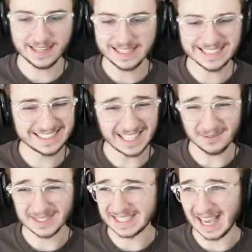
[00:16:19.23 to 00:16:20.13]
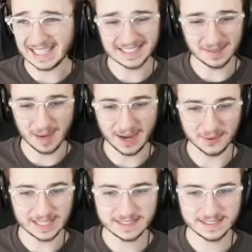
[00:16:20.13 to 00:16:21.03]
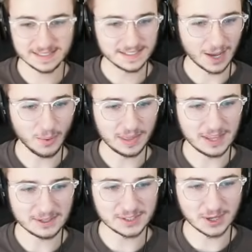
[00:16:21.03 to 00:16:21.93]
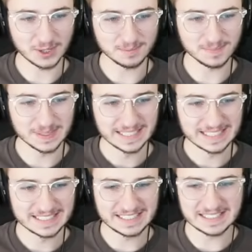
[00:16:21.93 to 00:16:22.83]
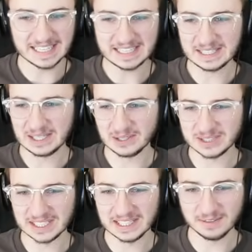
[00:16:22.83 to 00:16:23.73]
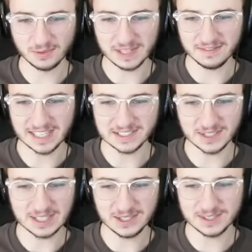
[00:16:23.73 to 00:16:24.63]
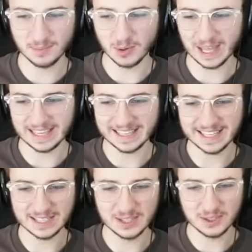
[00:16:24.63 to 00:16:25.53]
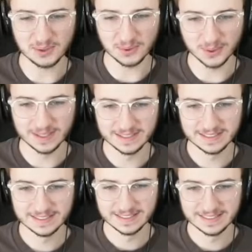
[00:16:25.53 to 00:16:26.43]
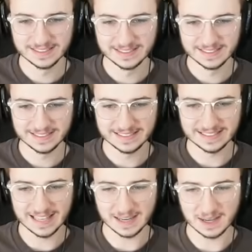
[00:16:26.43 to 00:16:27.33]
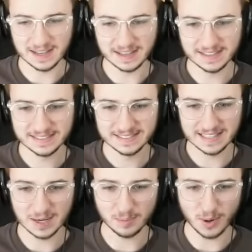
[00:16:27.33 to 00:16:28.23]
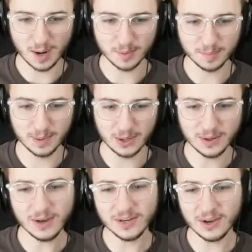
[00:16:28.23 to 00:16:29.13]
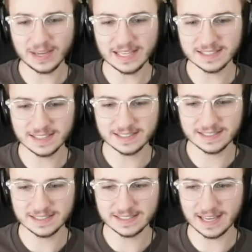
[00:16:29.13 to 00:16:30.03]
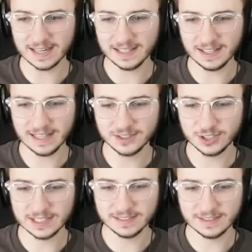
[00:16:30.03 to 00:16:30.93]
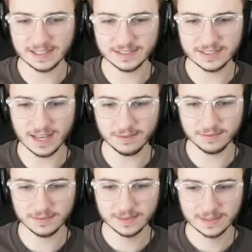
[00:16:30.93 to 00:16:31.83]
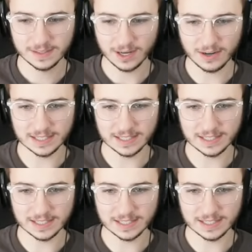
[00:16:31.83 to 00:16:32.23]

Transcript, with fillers: At least he was nice about it. Oh, and there's our sick little delivery vessel. It looks more like a canoe than a than a proper boat. Oh no, I guess it's it's got a little engine and, and stuff. All